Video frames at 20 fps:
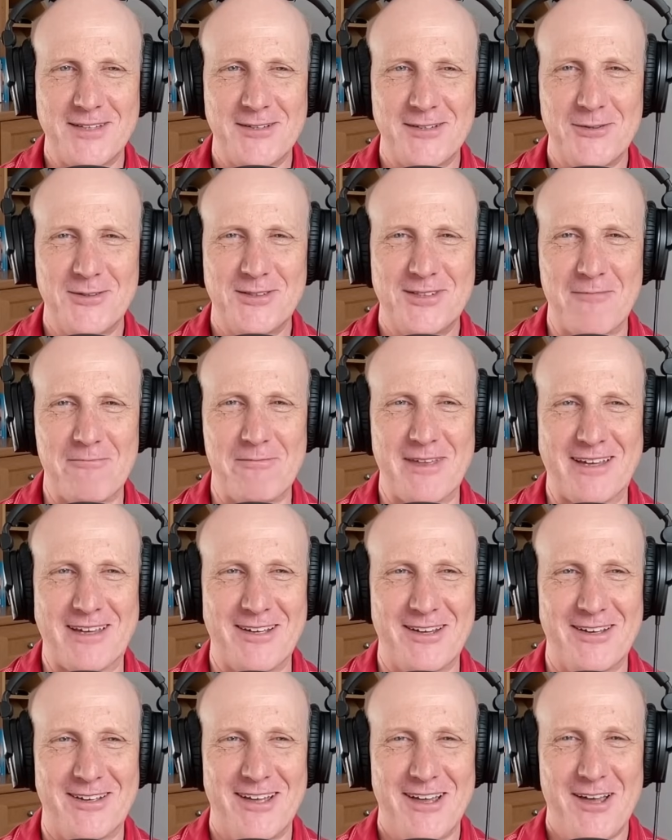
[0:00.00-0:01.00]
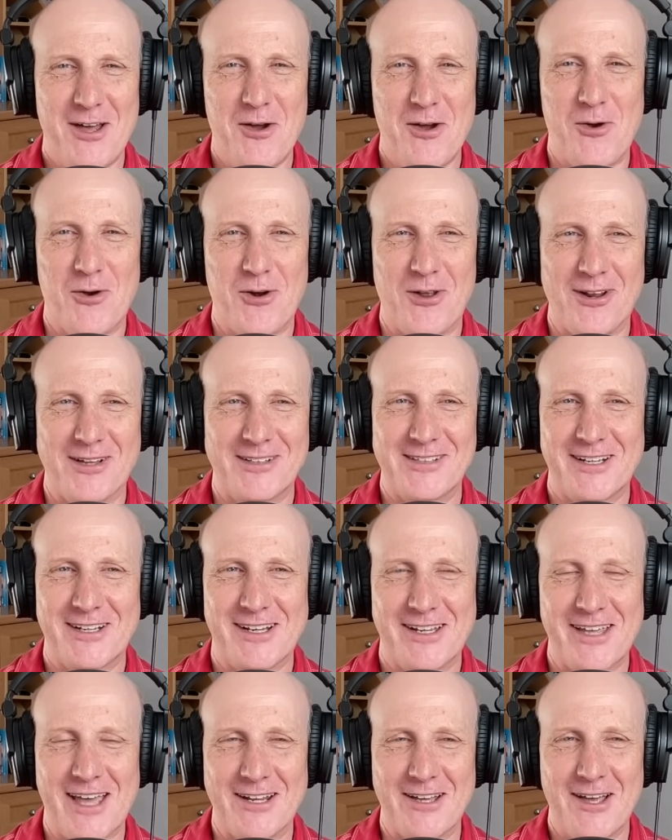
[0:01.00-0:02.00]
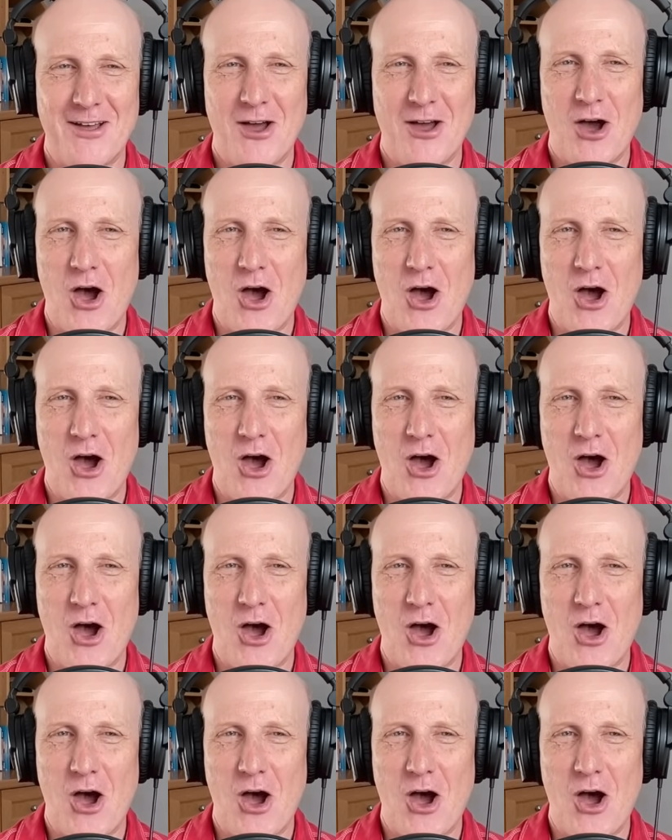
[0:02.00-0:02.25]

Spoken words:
do something, or it's going to get